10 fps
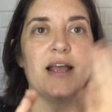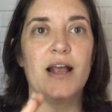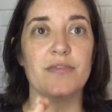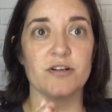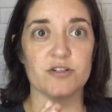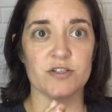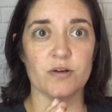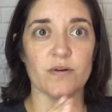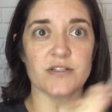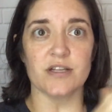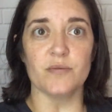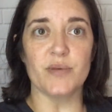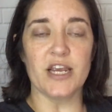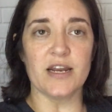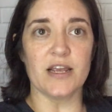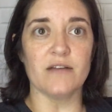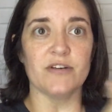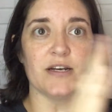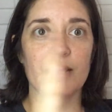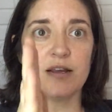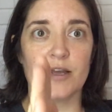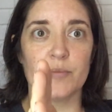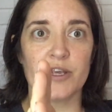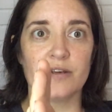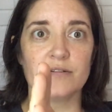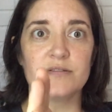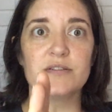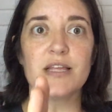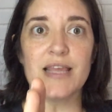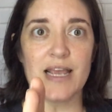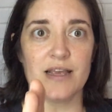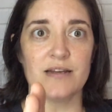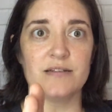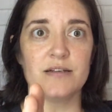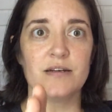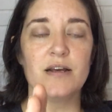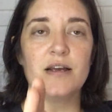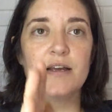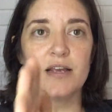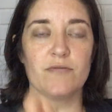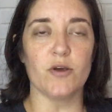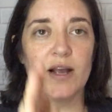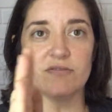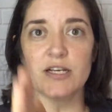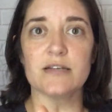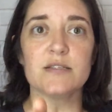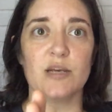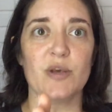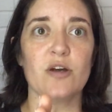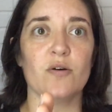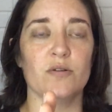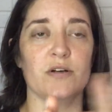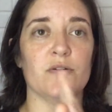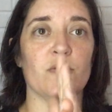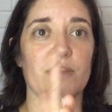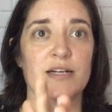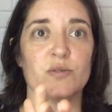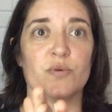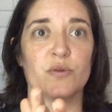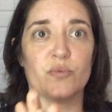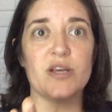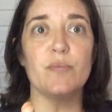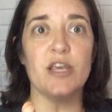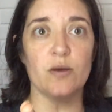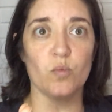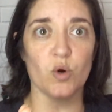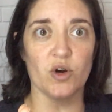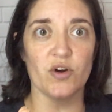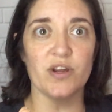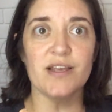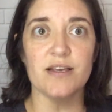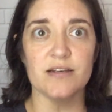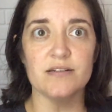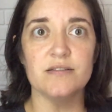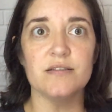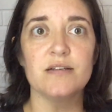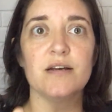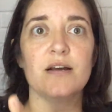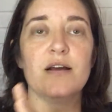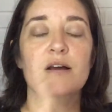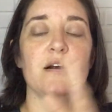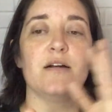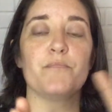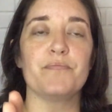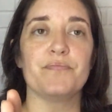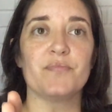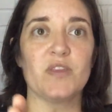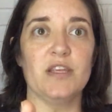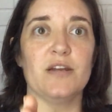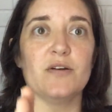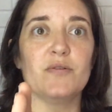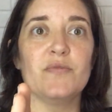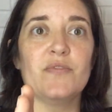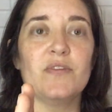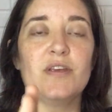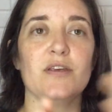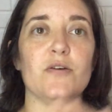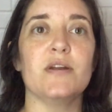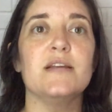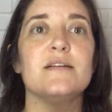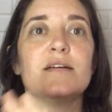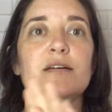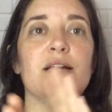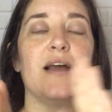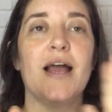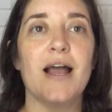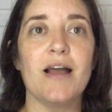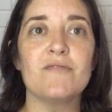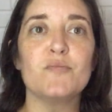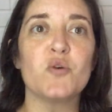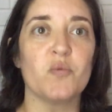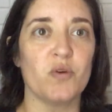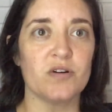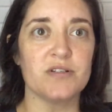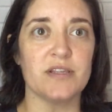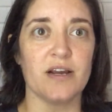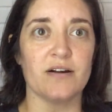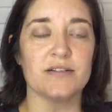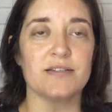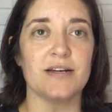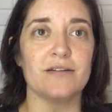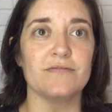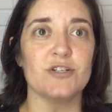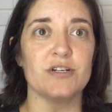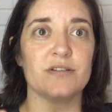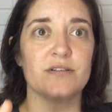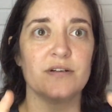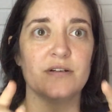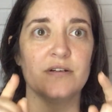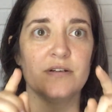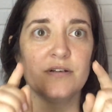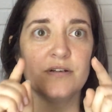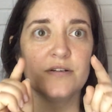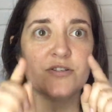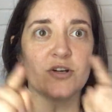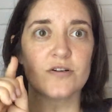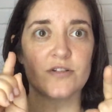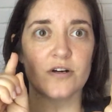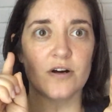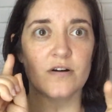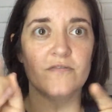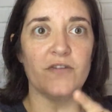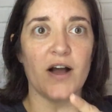and they're just going to the beginning of it and coming to the end. If you have like a semicolon, or that's where the repeat word is. You know, you need to have more words there instead of just *5